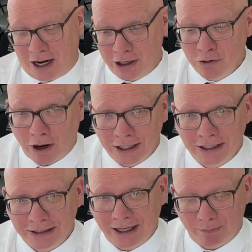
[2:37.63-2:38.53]
I knew I
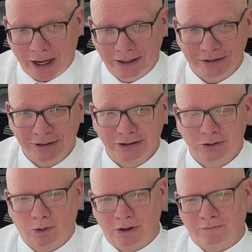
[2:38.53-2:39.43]
needed to get back to the
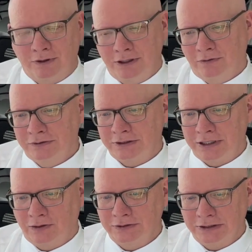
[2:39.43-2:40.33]
story of the Nielsen
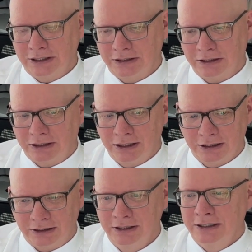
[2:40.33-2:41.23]
Nelson Kith and
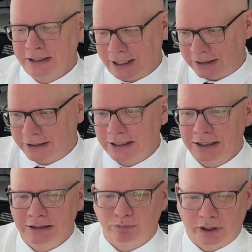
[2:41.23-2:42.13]
Kin and
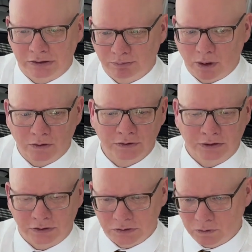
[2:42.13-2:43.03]
keep exposing
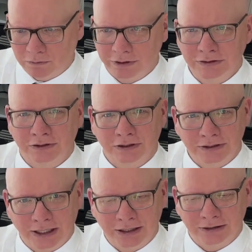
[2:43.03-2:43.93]
the stories and the
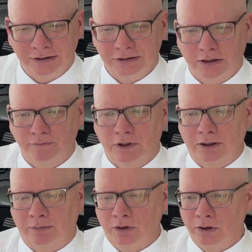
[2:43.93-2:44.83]
data and the stuff that
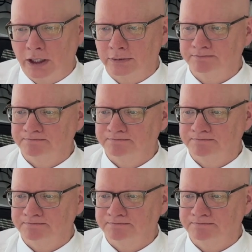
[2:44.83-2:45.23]
I'm learning.